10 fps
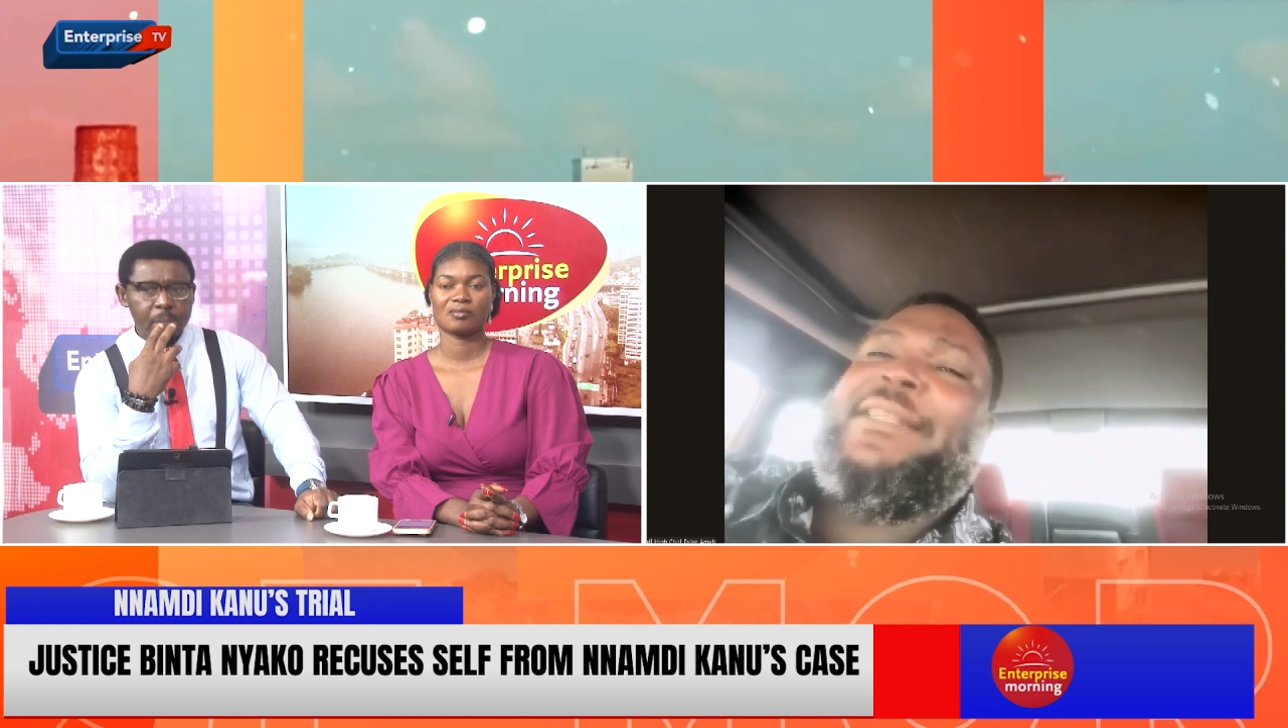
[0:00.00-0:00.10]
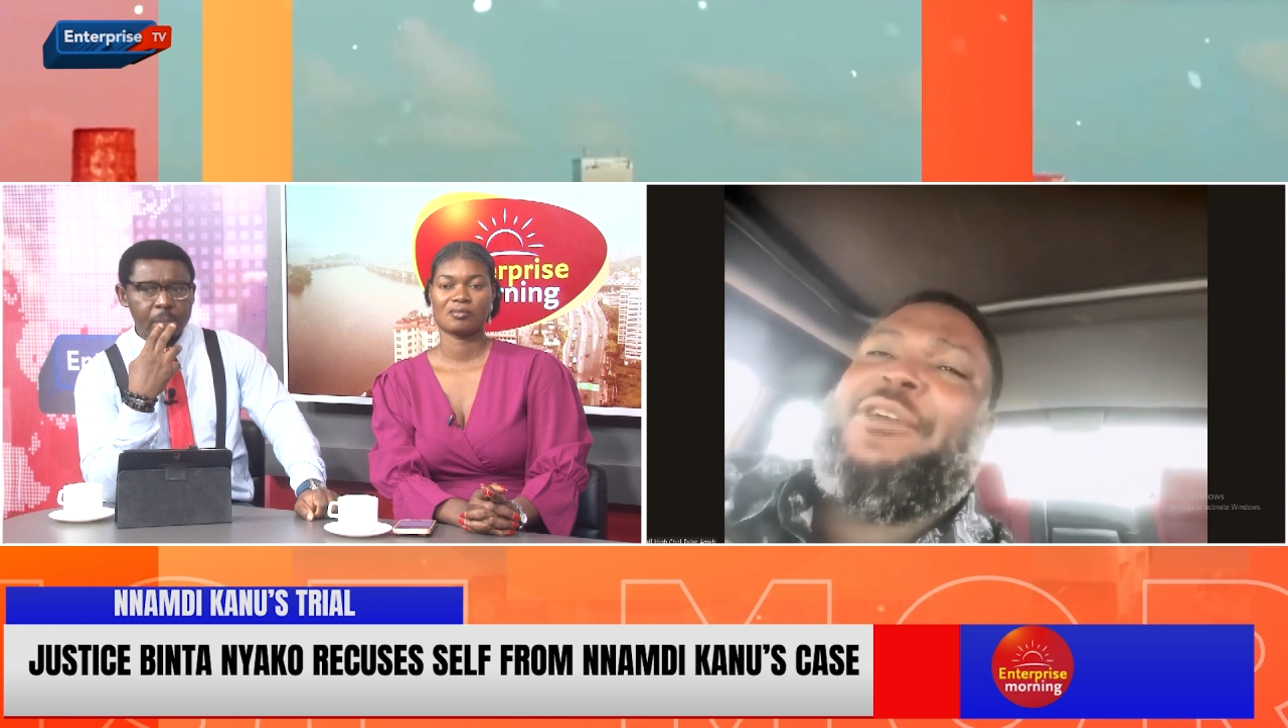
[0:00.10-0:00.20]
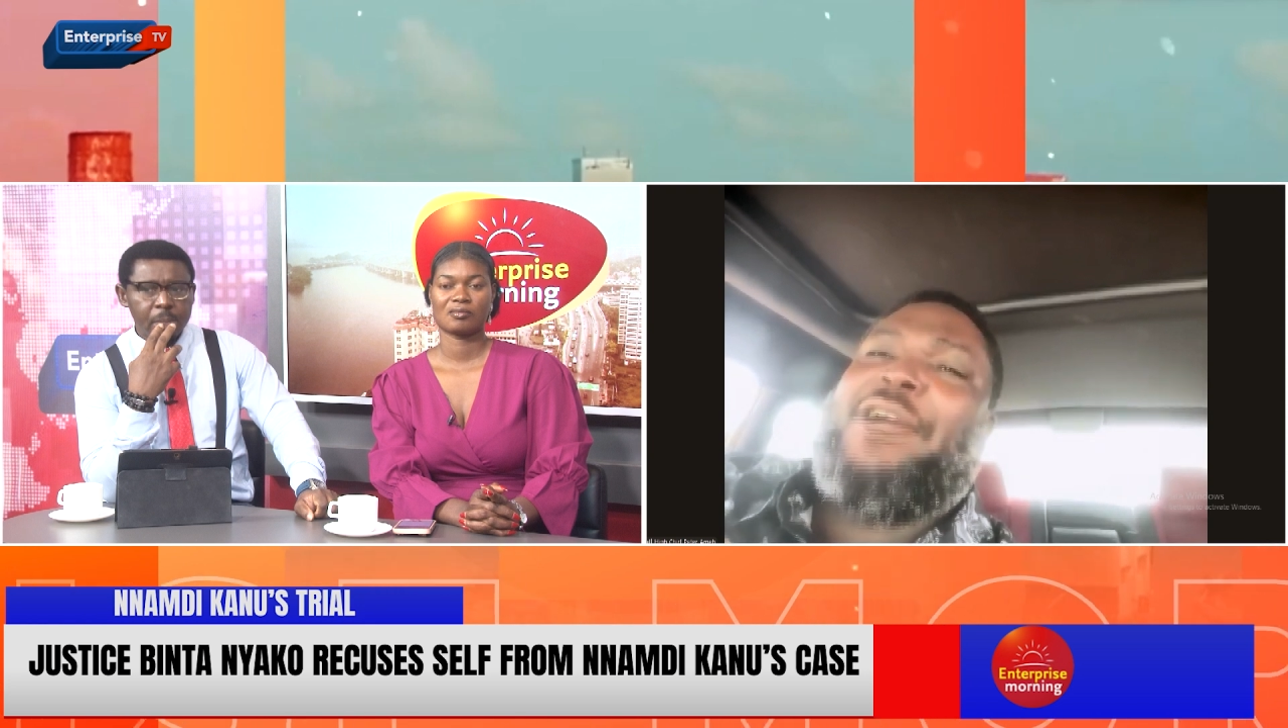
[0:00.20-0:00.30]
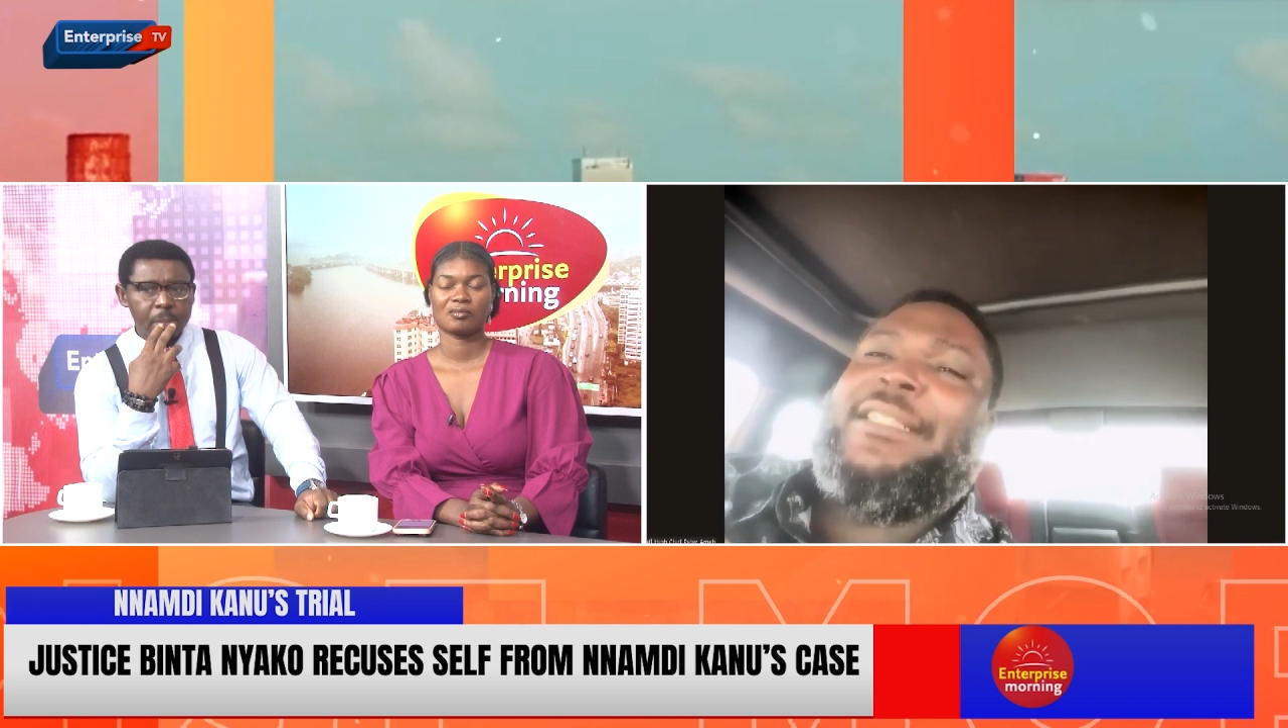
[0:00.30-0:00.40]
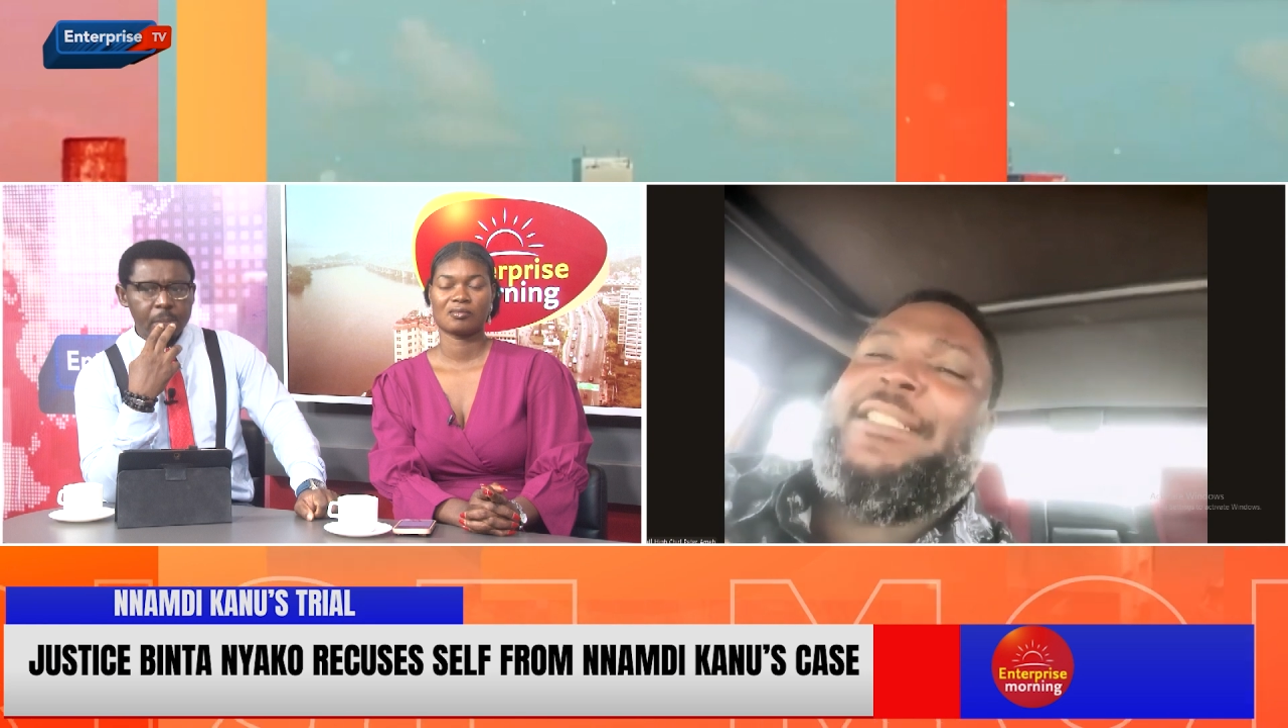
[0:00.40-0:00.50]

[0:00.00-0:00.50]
in the